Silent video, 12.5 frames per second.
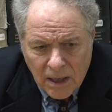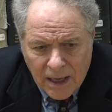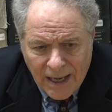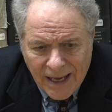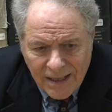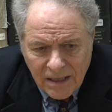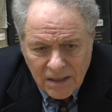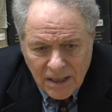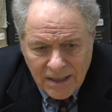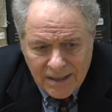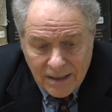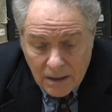I had this
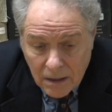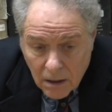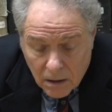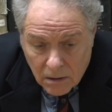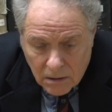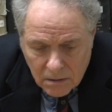idea